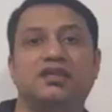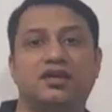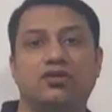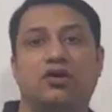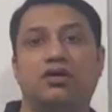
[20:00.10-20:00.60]

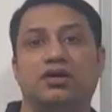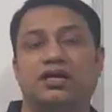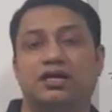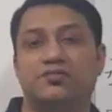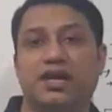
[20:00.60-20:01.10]
that you order
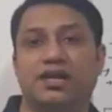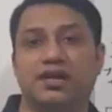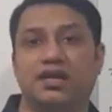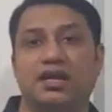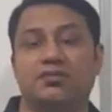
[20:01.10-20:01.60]
that is made in
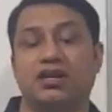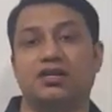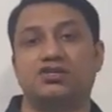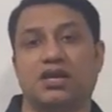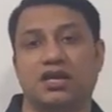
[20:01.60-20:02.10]
India, made
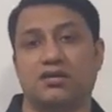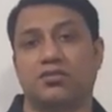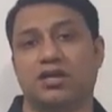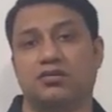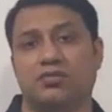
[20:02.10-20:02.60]
in China,
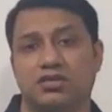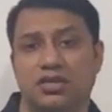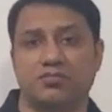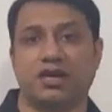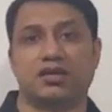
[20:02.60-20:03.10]
made in
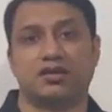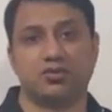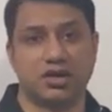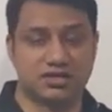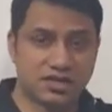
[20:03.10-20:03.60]
Brazil, made in
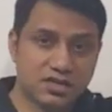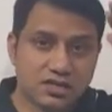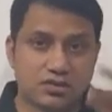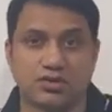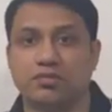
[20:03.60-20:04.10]
US,
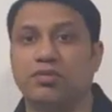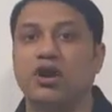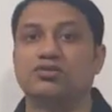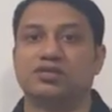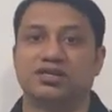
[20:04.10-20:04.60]
you can
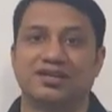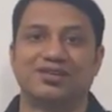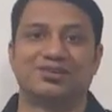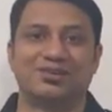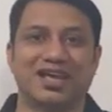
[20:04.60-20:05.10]
browse
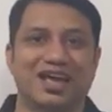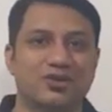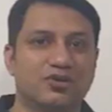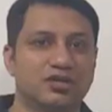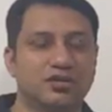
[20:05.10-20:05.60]
it through the
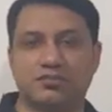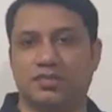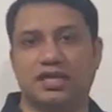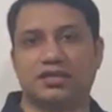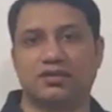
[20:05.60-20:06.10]
algorithm
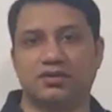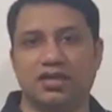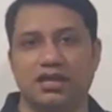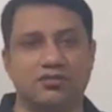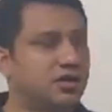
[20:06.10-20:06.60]
and they will
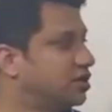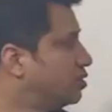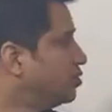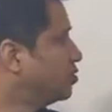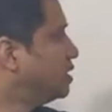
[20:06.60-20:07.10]
deliver it
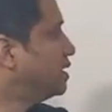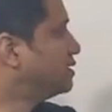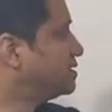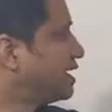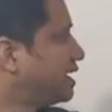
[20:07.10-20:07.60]
to you.
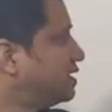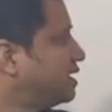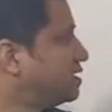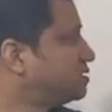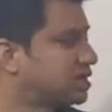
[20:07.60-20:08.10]
The second
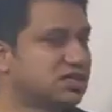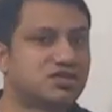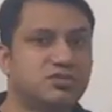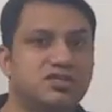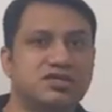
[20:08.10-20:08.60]
thing is the
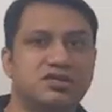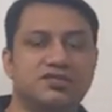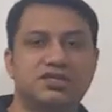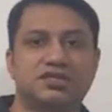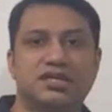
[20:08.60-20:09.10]
customer
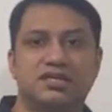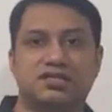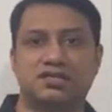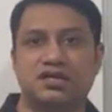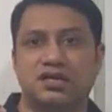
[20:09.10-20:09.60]
service
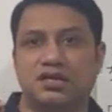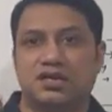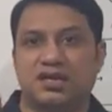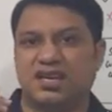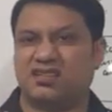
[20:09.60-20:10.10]
is
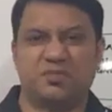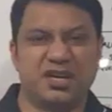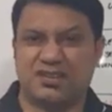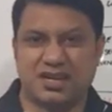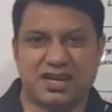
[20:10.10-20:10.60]

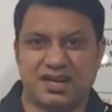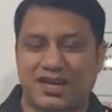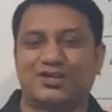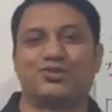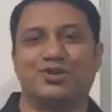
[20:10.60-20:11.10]
basically
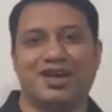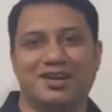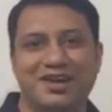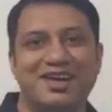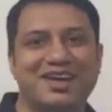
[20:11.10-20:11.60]
next to none.